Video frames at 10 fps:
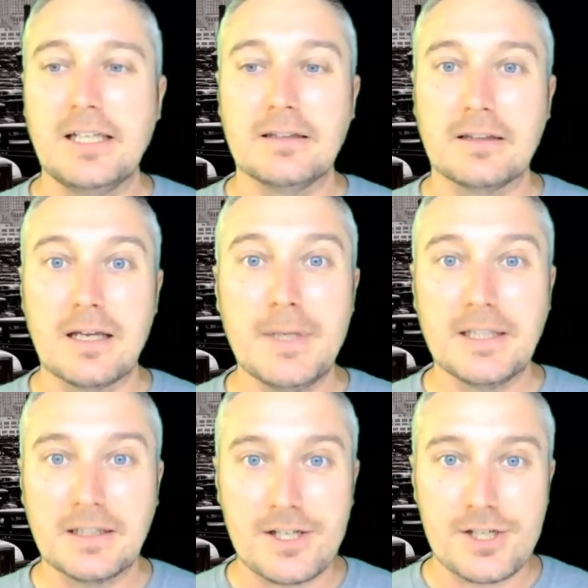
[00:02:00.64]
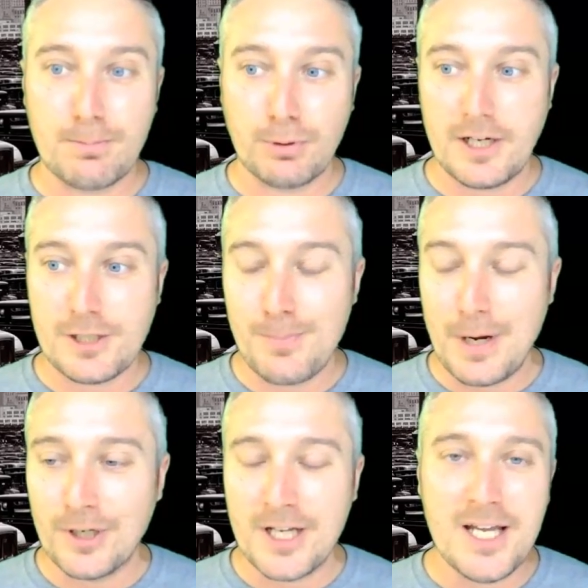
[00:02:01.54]
limitless
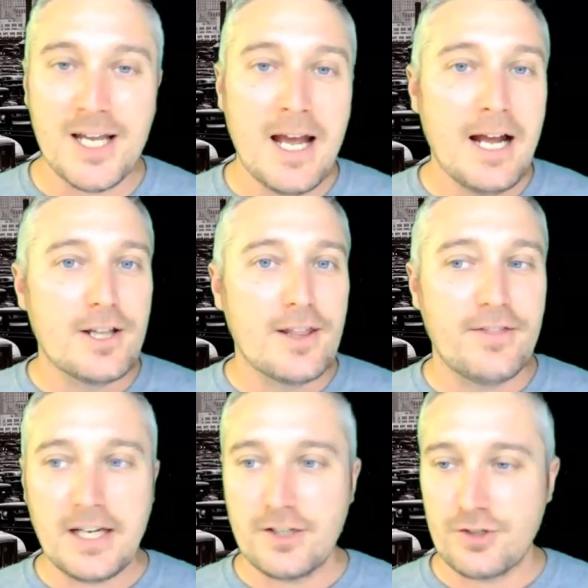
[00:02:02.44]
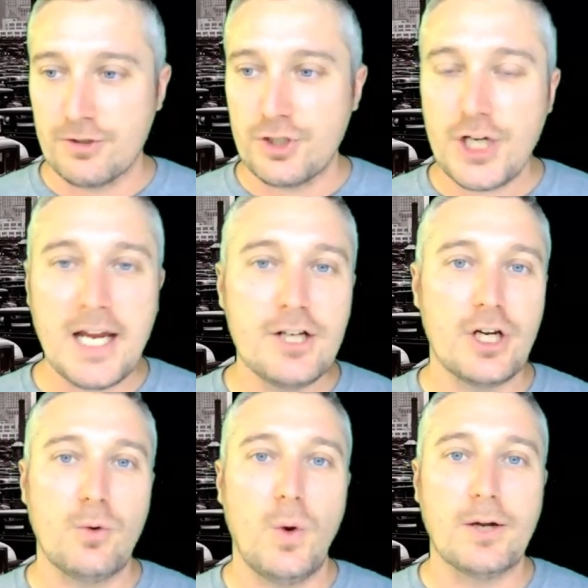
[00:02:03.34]
prosperity. Things are
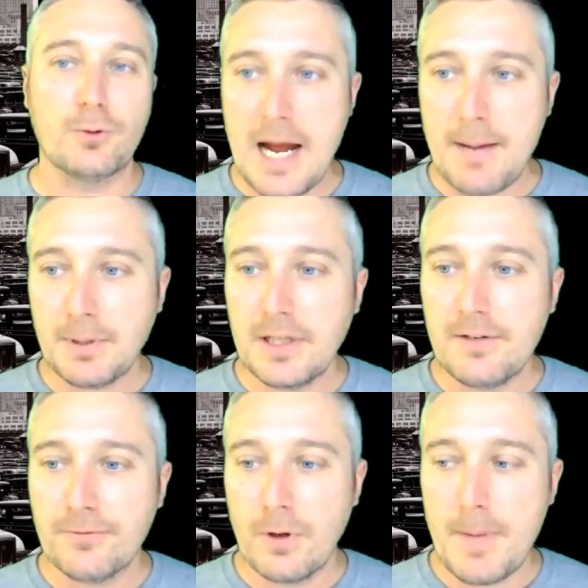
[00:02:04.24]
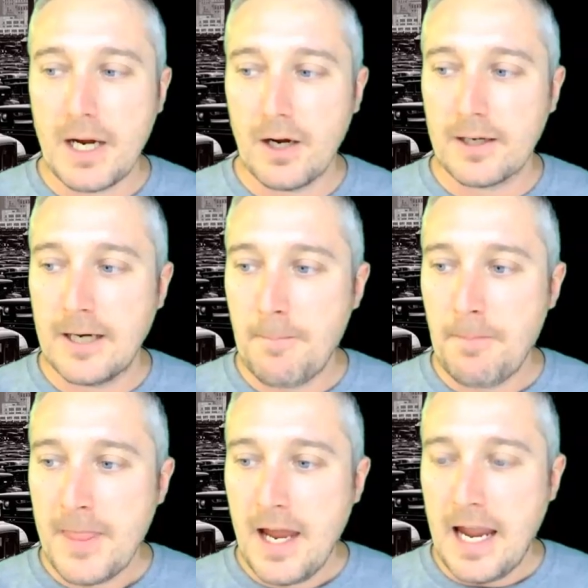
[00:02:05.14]
changing quite rapidly for America,
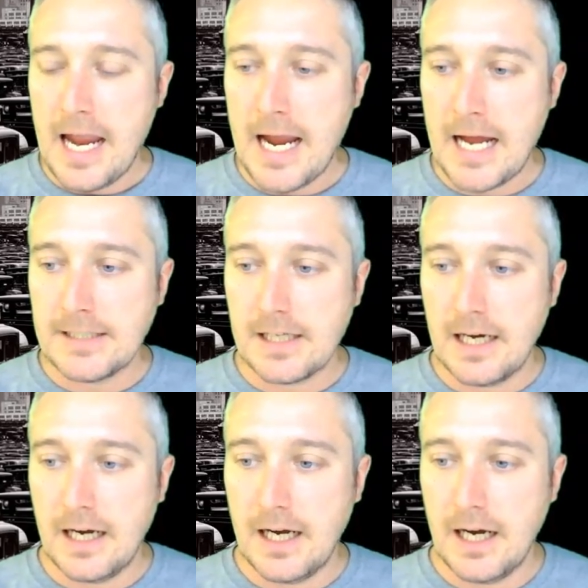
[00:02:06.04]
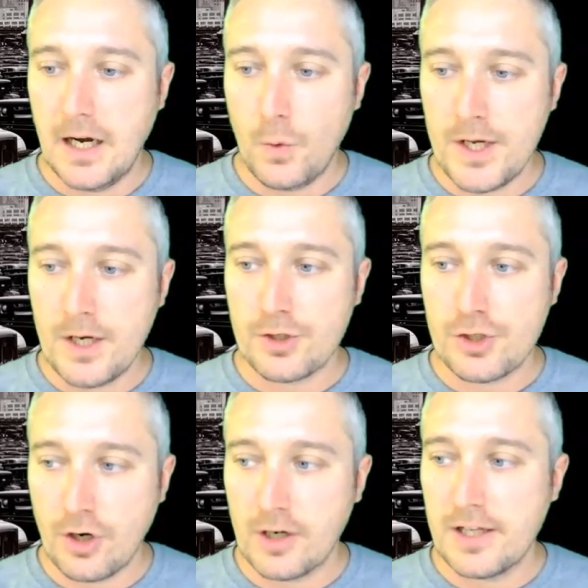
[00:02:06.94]
and we are
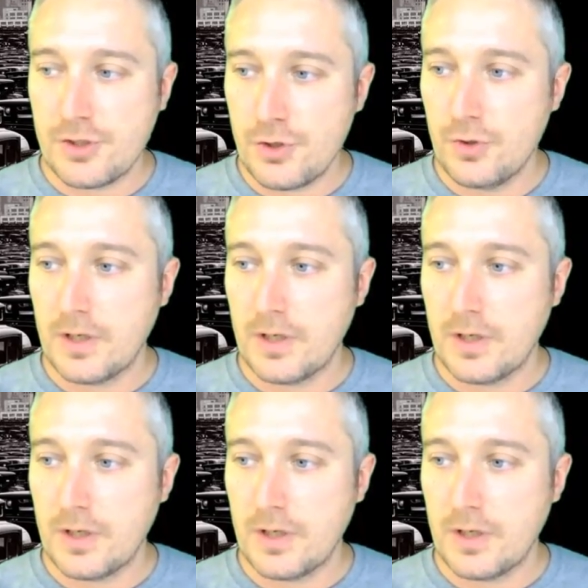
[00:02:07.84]
starting to